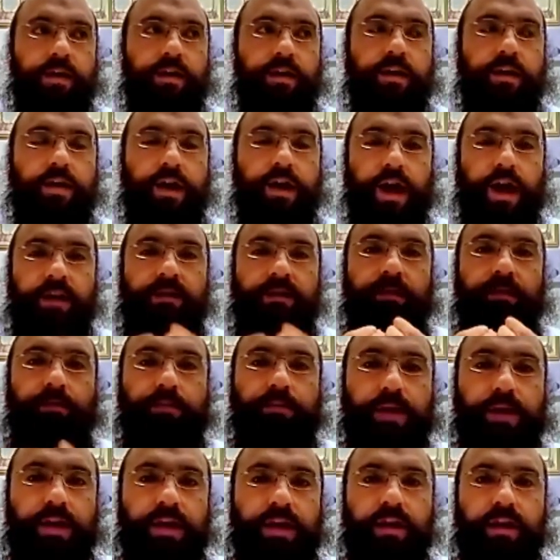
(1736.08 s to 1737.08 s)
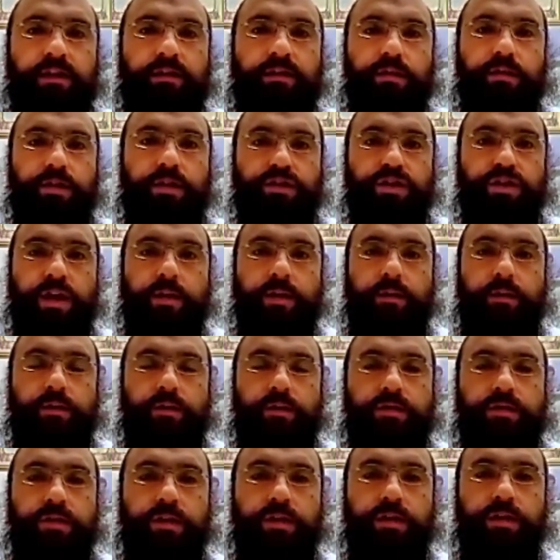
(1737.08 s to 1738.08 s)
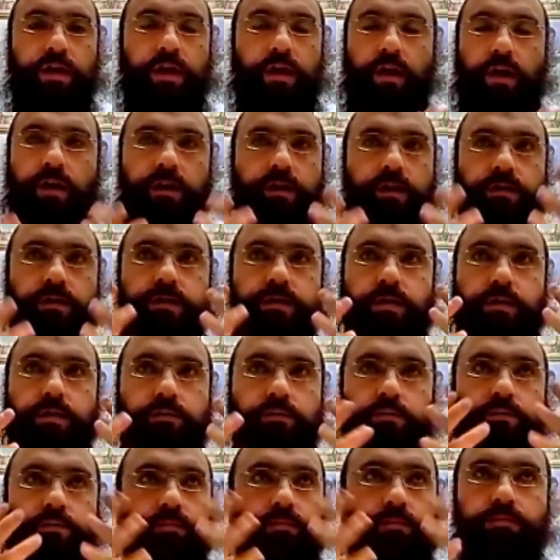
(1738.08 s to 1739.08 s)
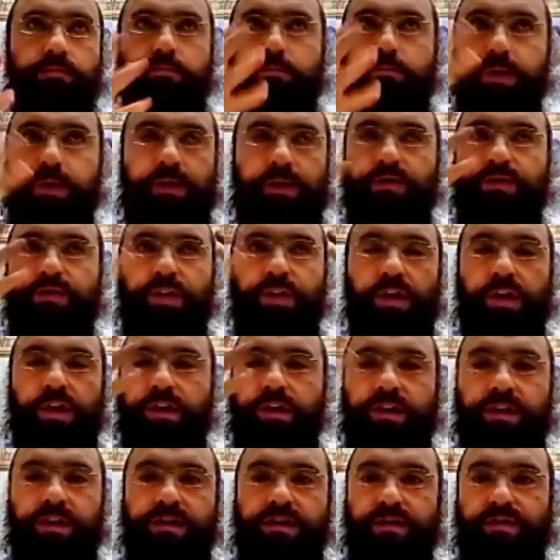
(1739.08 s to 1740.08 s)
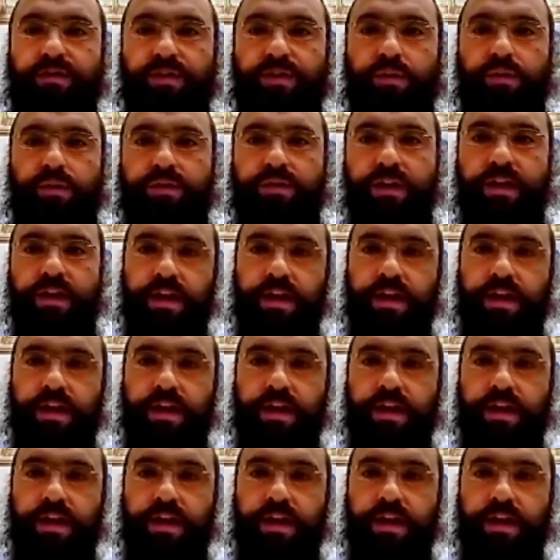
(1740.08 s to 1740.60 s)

contemplating into Hashem. He used to feel as if he was